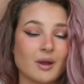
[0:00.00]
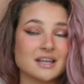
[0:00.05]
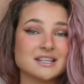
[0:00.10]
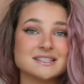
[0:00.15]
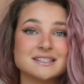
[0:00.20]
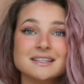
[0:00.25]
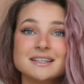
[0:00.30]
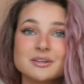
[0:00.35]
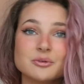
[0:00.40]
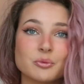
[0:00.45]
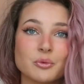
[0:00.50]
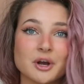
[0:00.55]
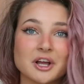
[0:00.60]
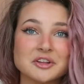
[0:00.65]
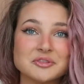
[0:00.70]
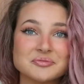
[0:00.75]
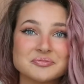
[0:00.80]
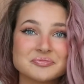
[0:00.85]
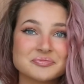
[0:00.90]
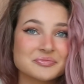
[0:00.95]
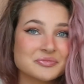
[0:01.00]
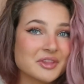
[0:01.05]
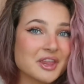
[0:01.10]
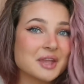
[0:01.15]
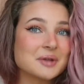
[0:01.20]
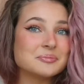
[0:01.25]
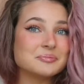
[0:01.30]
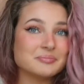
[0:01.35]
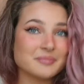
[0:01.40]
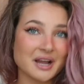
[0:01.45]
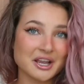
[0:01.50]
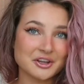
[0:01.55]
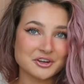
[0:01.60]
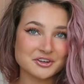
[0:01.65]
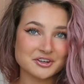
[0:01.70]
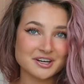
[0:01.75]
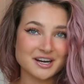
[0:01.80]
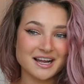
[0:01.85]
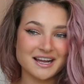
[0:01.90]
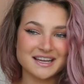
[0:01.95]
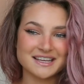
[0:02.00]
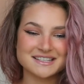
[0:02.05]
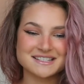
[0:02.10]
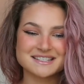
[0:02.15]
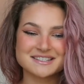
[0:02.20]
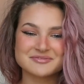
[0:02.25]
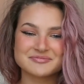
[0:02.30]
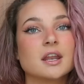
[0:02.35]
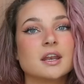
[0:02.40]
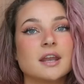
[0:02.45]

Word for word: I didn't want my hooded eyes.